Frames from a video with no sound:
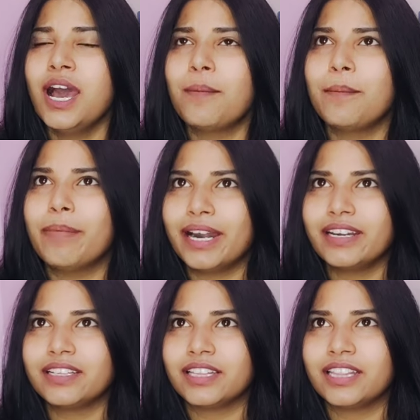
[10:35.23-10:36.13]

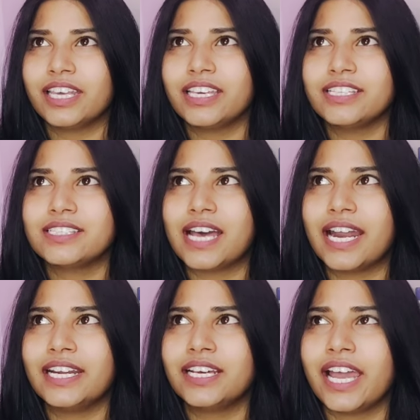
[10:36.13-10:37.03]
But the thing is
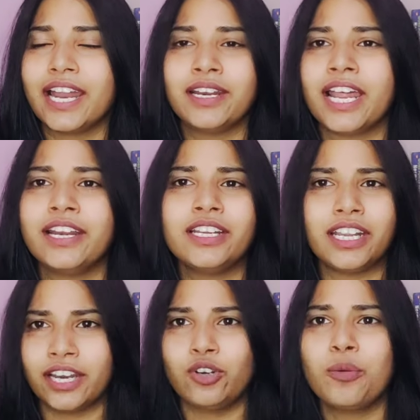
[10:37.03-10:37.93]
that, and
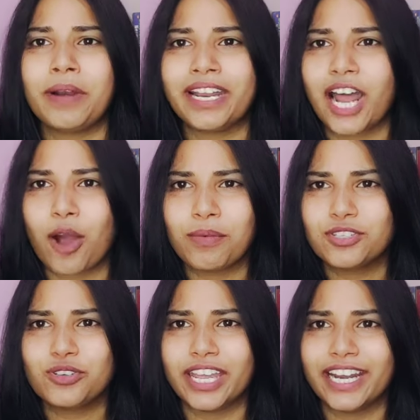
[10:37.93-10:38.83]
no matter how
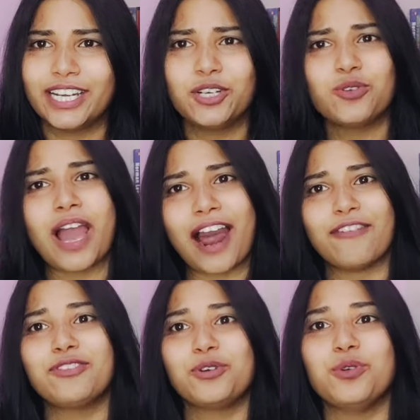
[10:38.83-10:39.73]
much you hate it, you
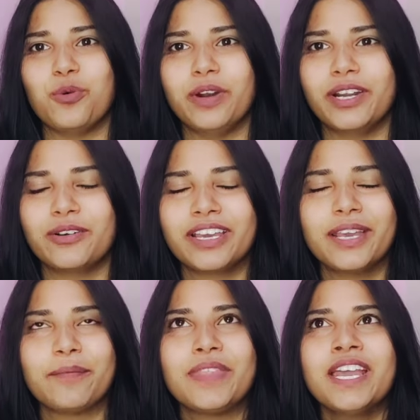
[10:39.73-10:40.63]
have to do it,
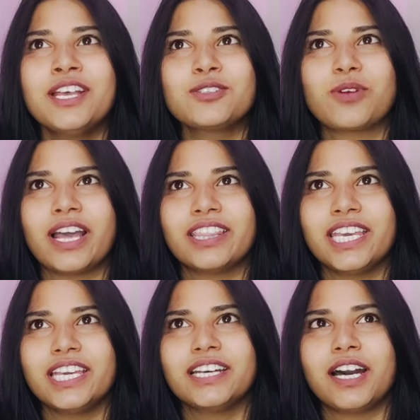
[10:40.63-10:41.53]
okay? So I
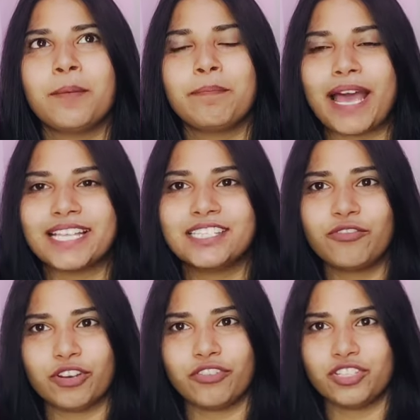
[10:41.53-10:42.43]
think a
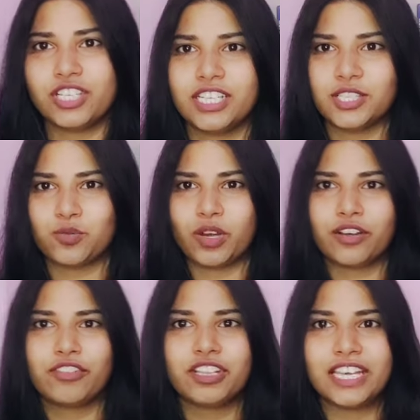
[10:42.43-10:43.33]
passive revision is one
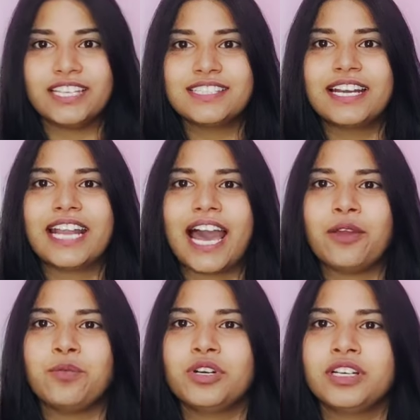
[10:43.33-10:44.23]
of the things that
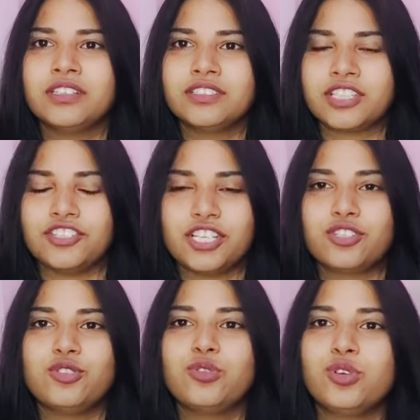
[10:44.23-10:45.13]
I would
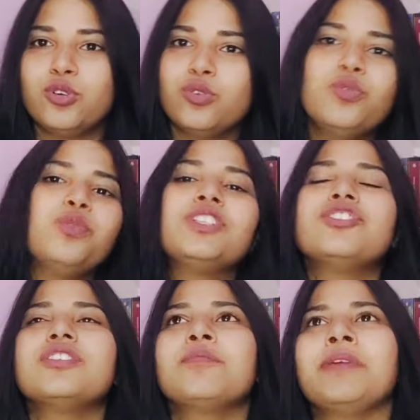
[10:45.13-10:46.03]
suggest you to do, which
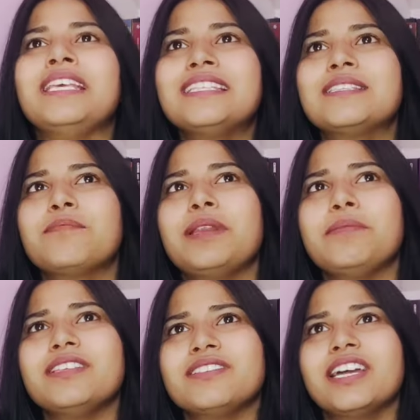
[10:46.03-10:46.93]
simply
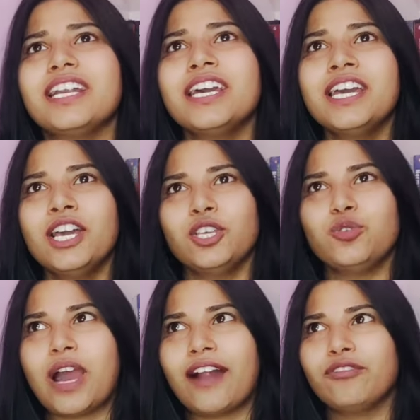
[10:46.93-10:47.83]
means that
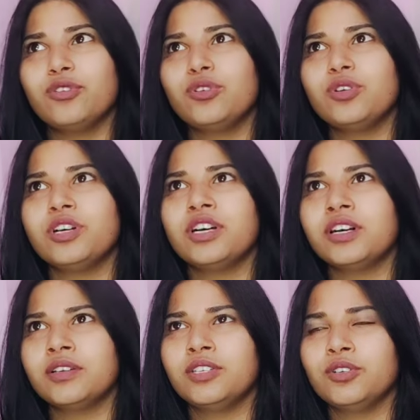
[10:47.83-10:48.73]
you have
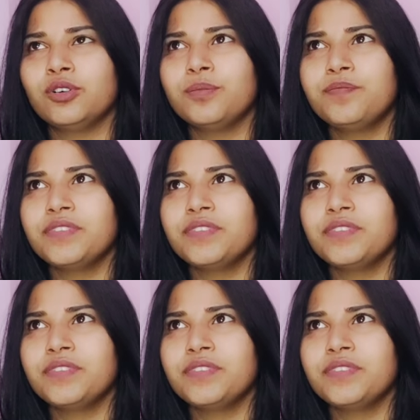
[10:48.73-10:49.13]
to,